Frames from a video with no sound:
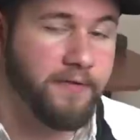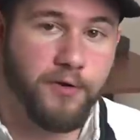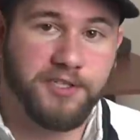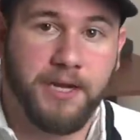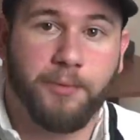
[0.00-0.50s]

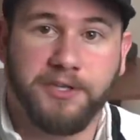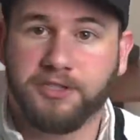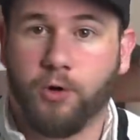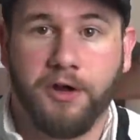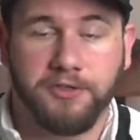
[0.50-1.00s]
For example,
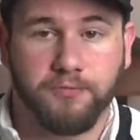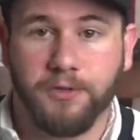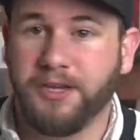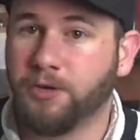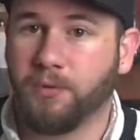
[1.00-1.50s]
these coils
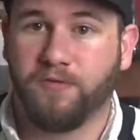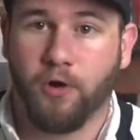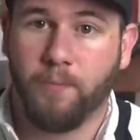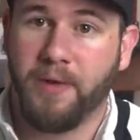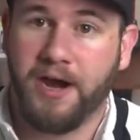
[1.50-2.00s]
really do
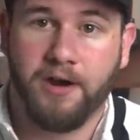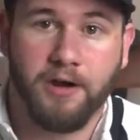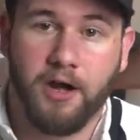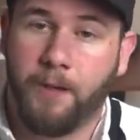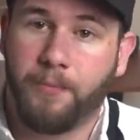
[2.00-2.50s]
perform
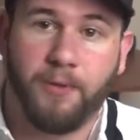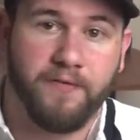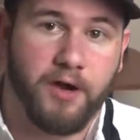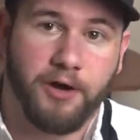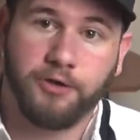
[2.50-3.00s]
better up
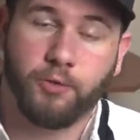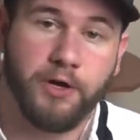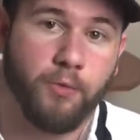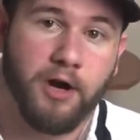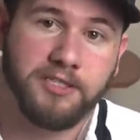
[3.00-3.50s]
above one hundred
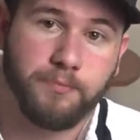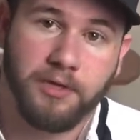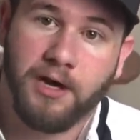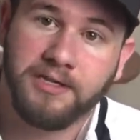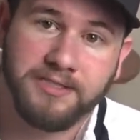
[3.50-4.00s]
twenty watts
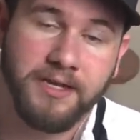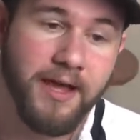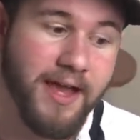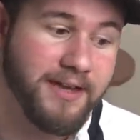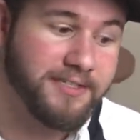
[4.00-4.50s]
plus.
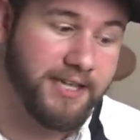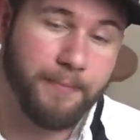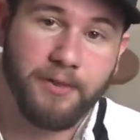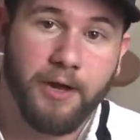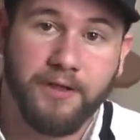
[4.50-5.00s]

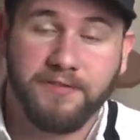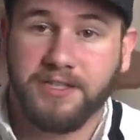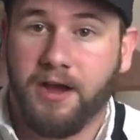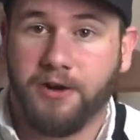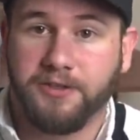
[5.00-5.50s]
Typically, I would even
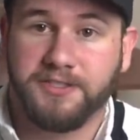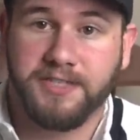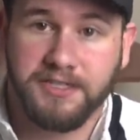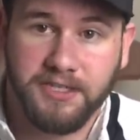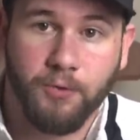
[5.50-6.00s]
say one hundred
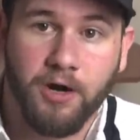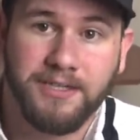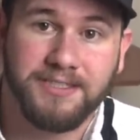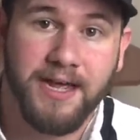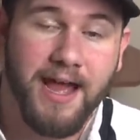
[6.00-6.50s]
sixty
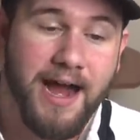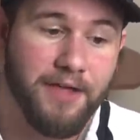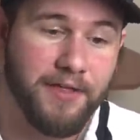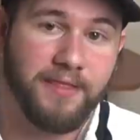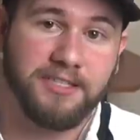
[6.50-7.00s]
watts.
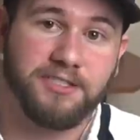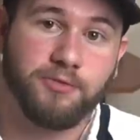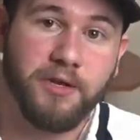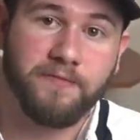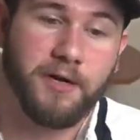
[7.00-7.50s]
I think that's a
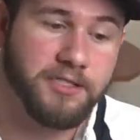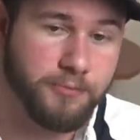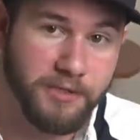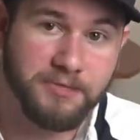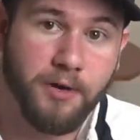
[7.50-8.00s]
sweet,
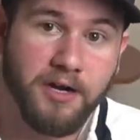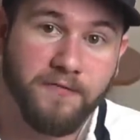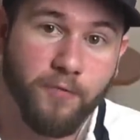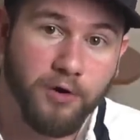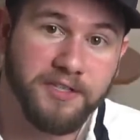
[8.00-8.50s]
sweet spot
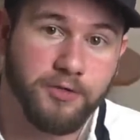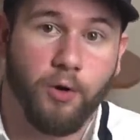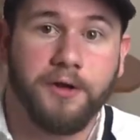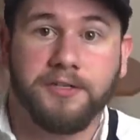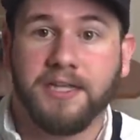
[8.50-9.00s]
for these
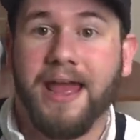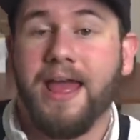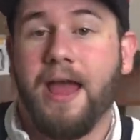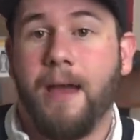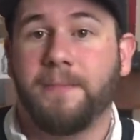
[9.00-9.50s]
coils.
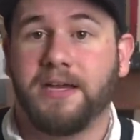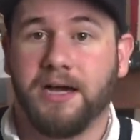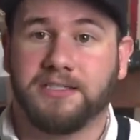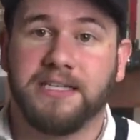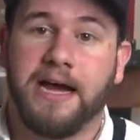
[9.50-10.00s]
And
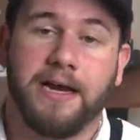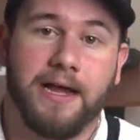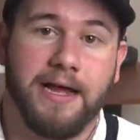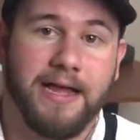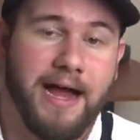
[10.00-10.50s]
because of that,
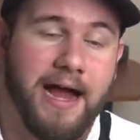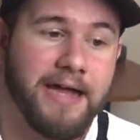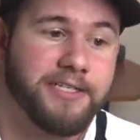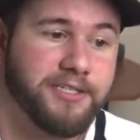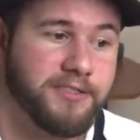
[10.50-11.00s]

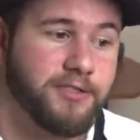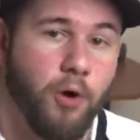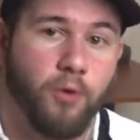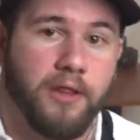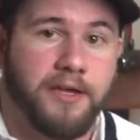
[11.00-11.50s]
I just
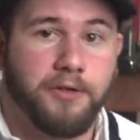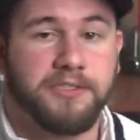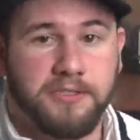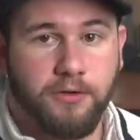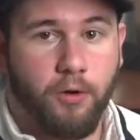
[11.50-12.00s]
don't like
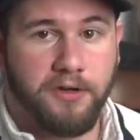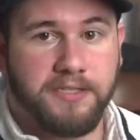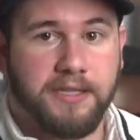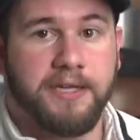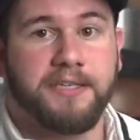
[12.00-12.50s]
using
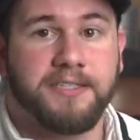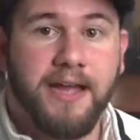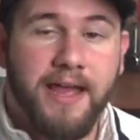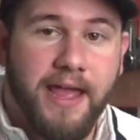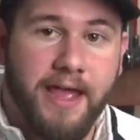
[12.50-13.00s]
coils like this
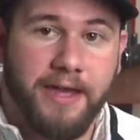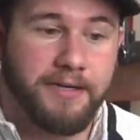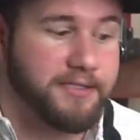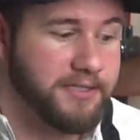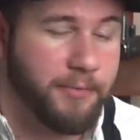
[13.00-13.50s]

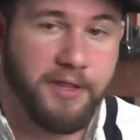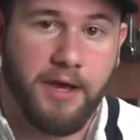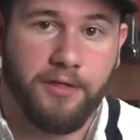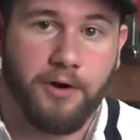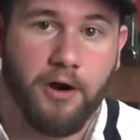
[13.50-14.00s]
and some of
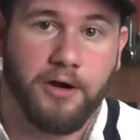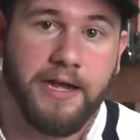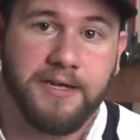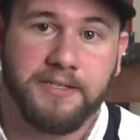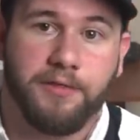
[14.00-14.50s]
the other R
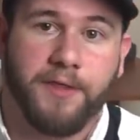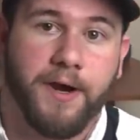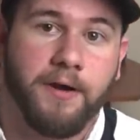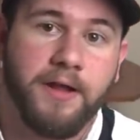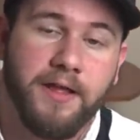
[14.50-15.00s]
D As out
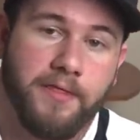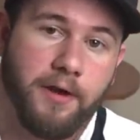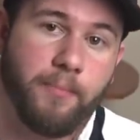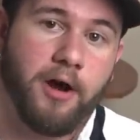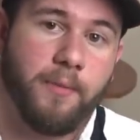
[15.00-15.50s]
there that
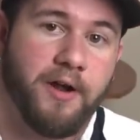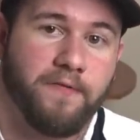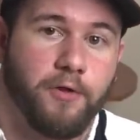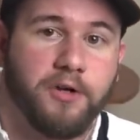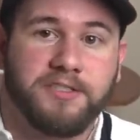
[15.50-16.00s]
are bottom
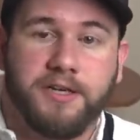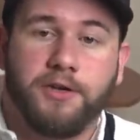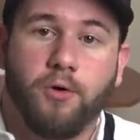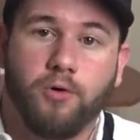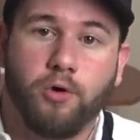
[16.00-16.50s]
airflow because they
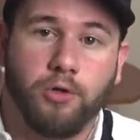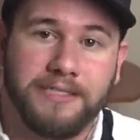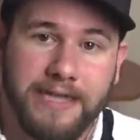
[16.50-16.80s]
don't cool